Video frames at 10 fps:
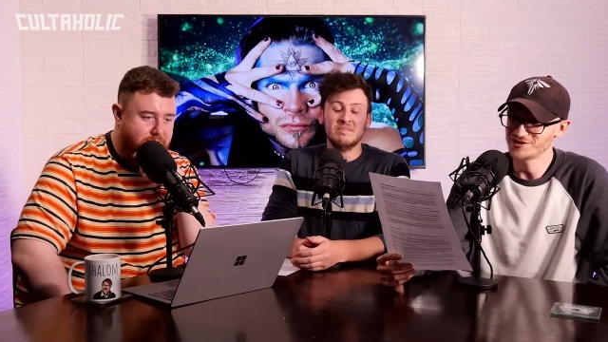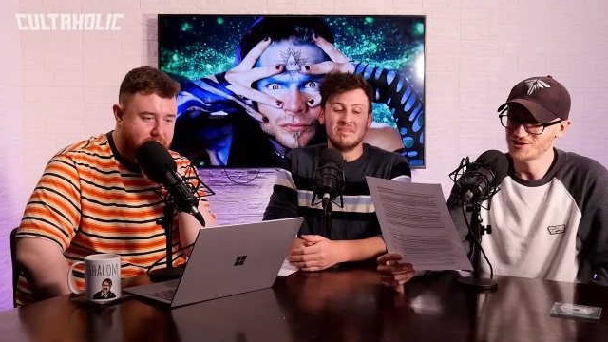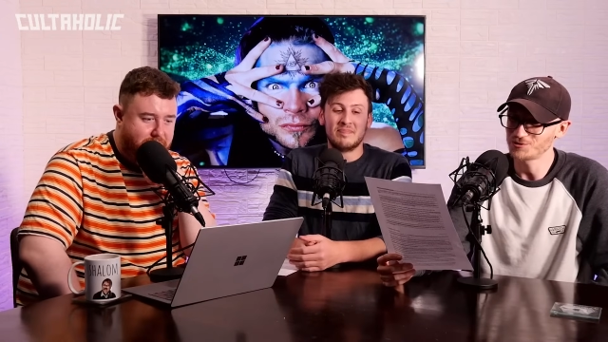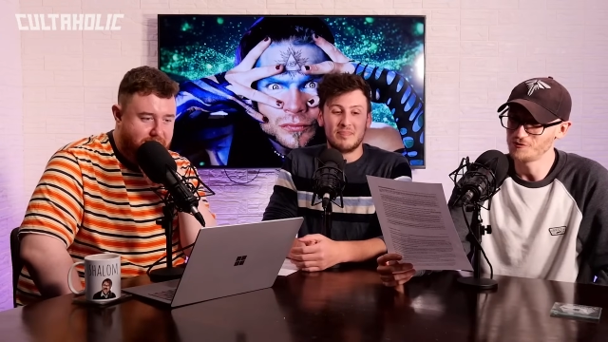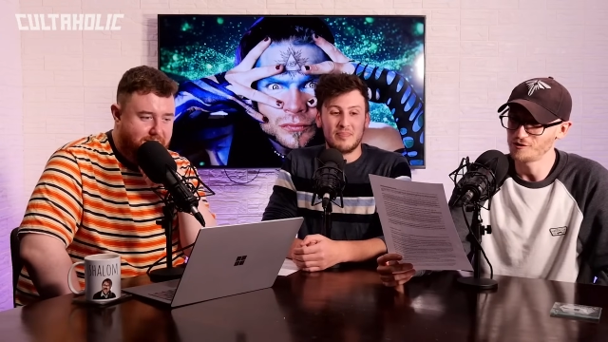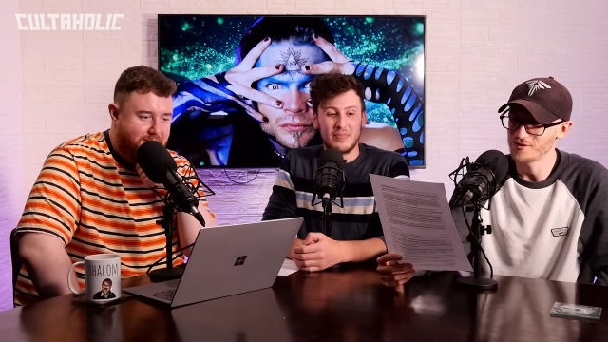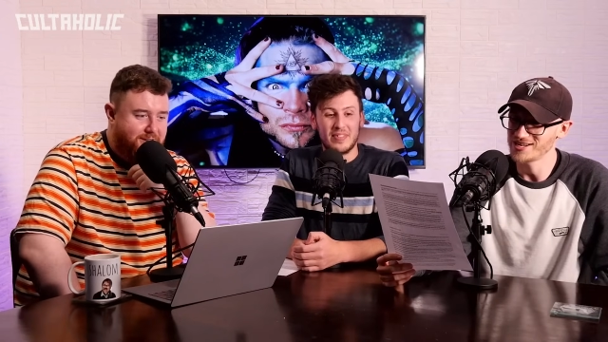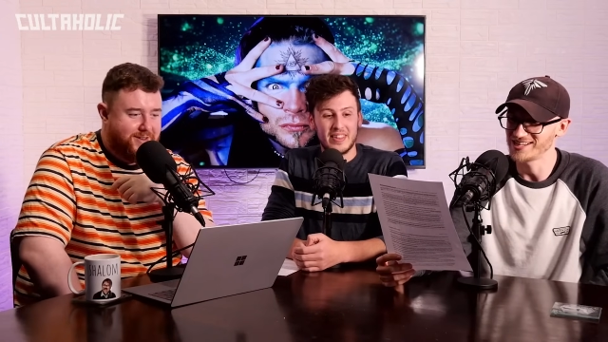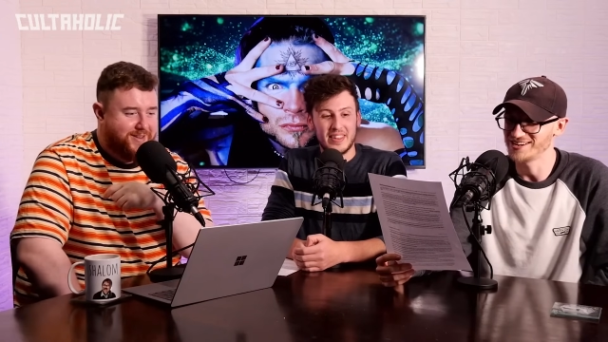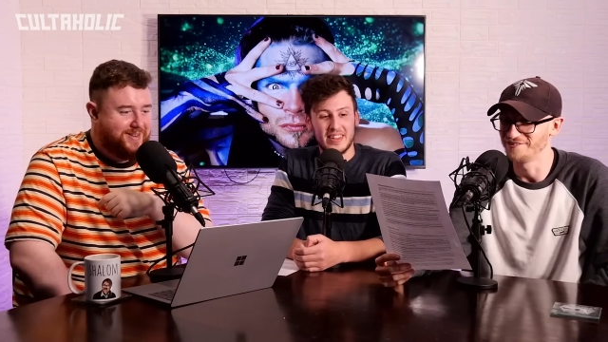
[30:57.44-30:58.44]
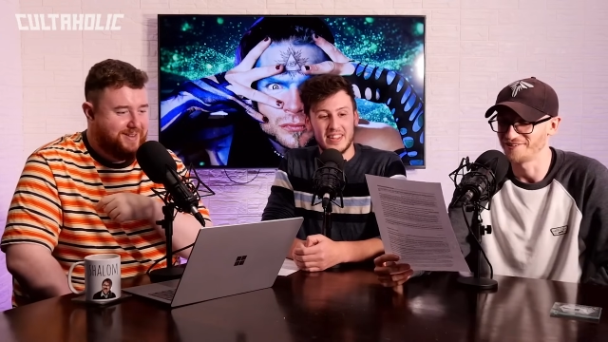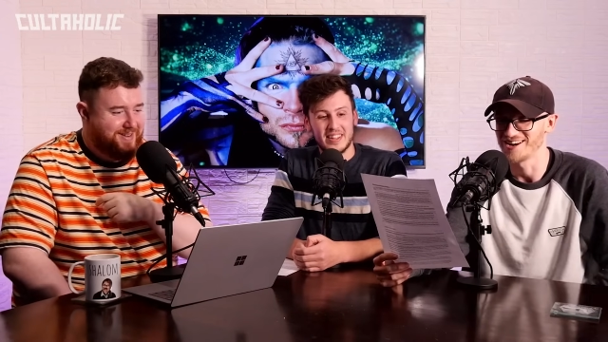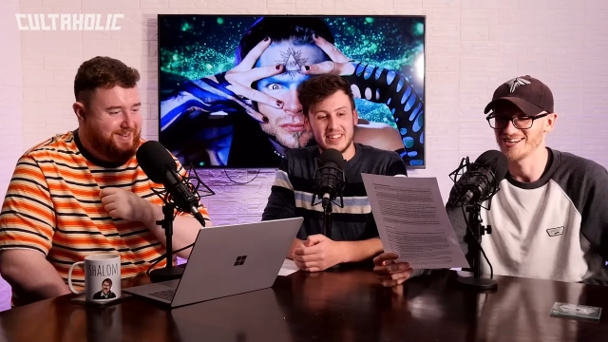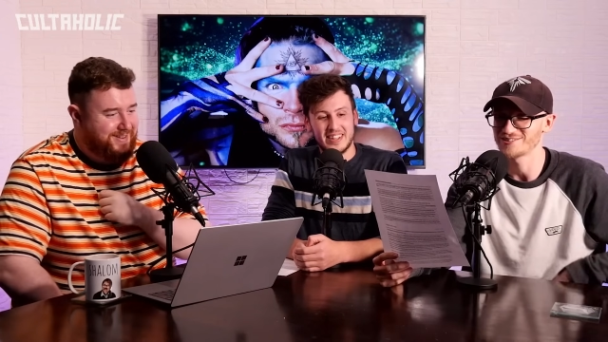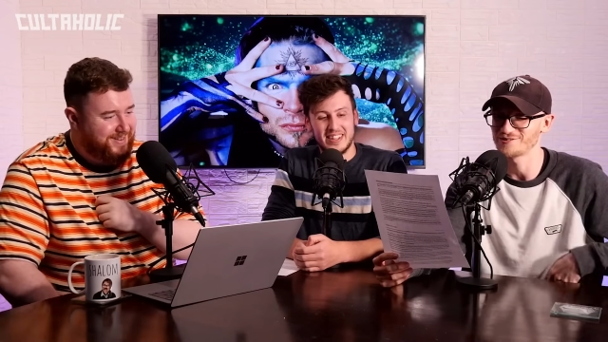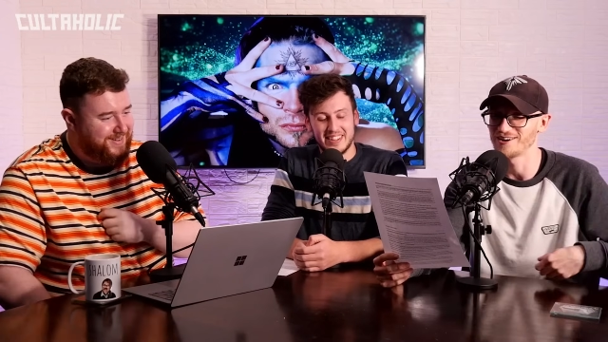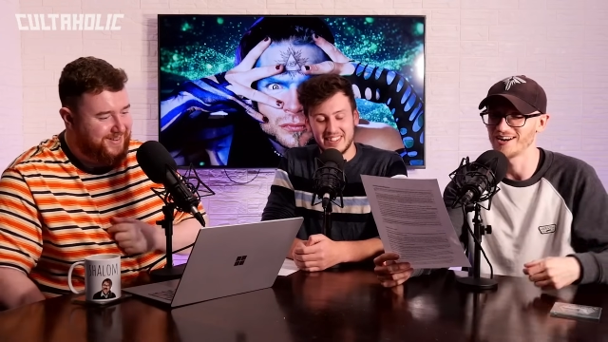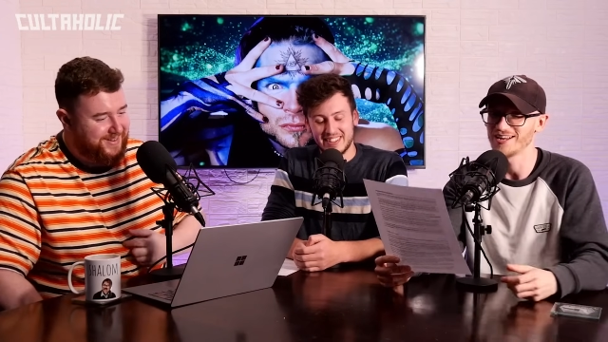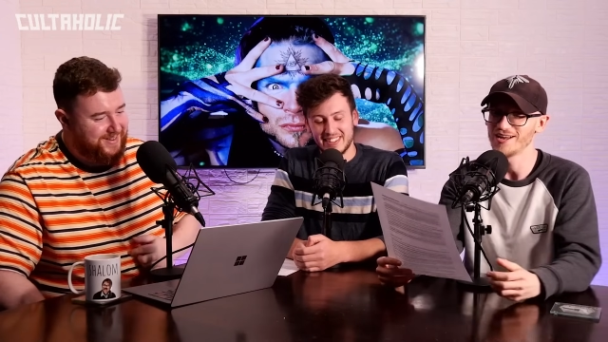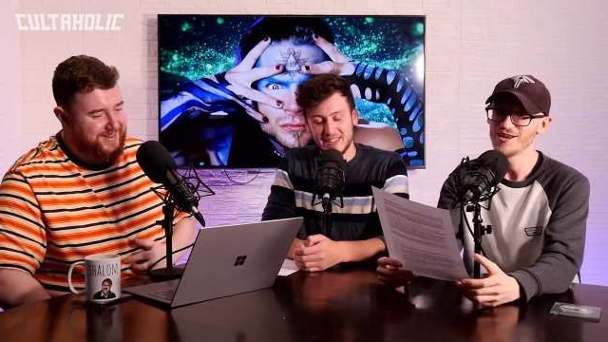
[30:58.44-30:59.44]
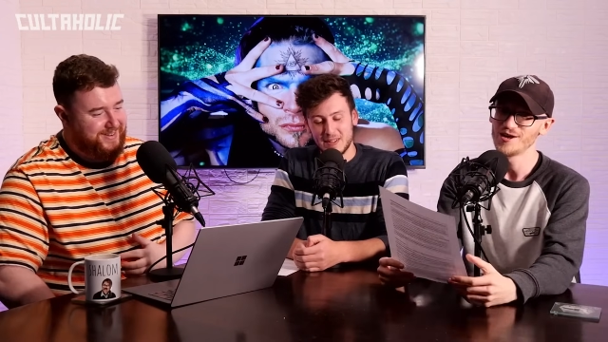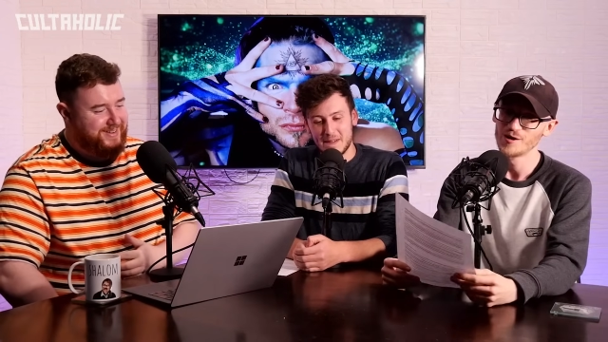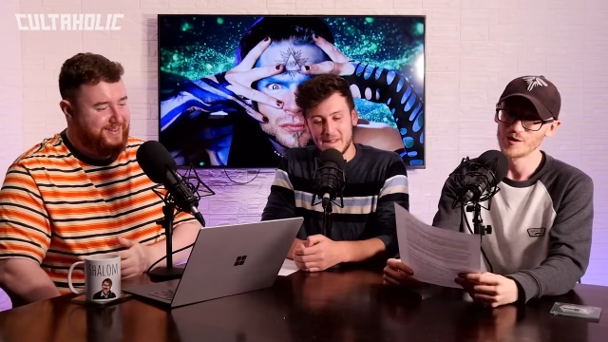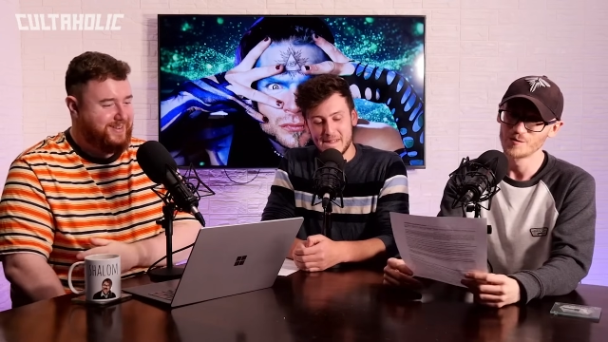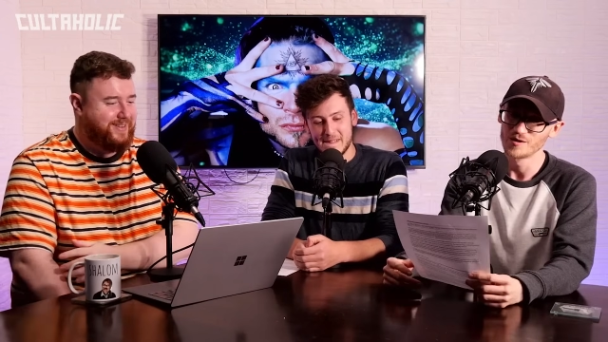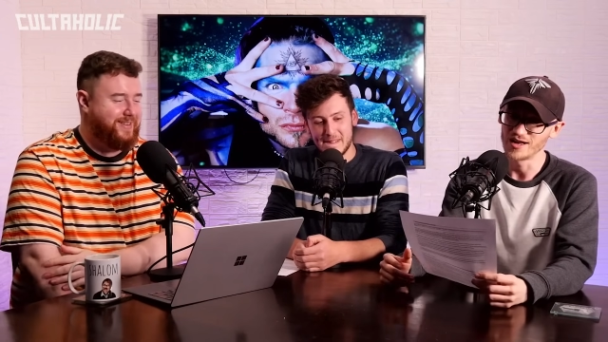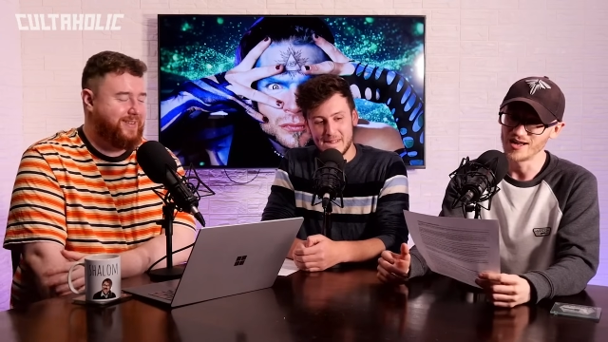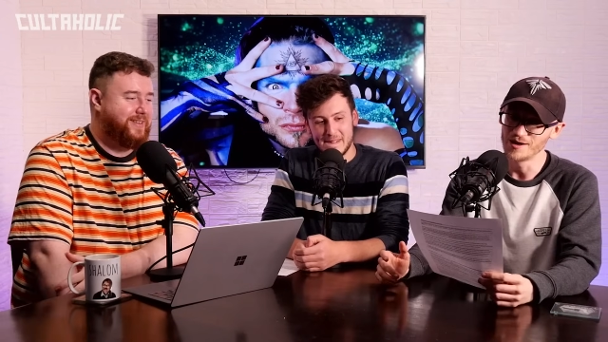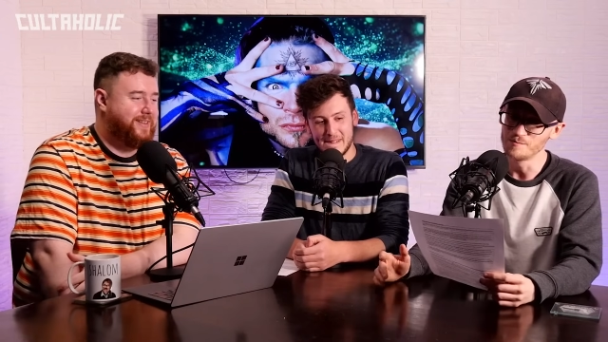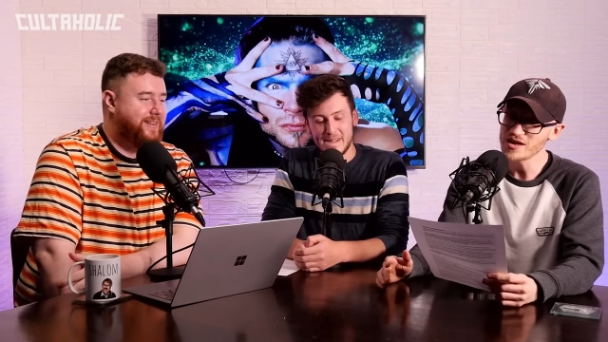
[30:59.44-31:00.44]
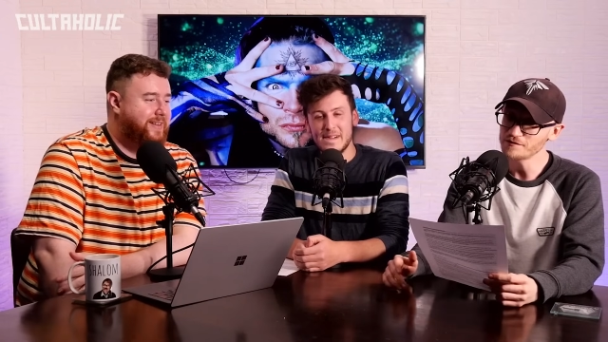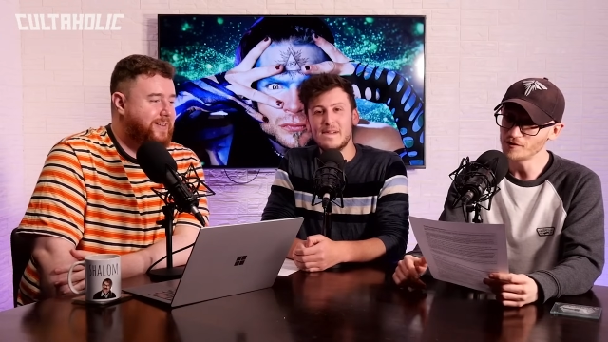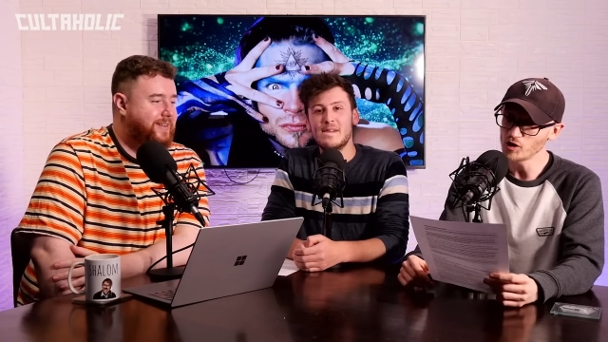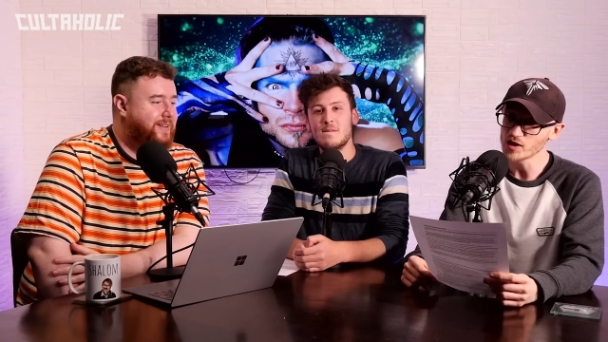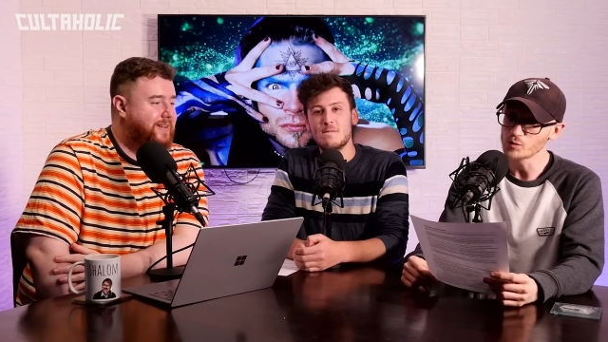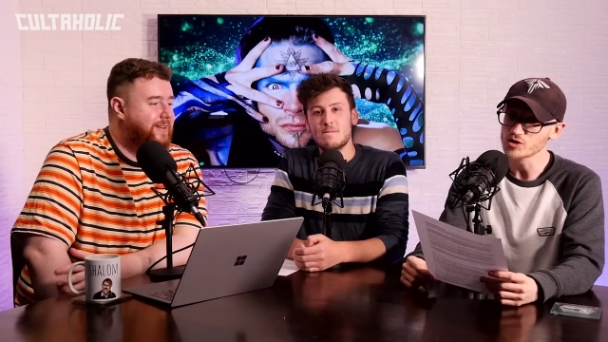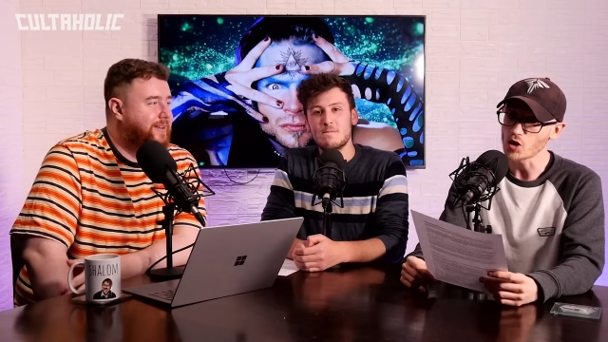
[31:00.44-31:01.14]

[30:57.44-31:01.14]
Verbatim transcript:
Speaker 1: this one from Eli Frakes. We ready? Uh, Mick Foley was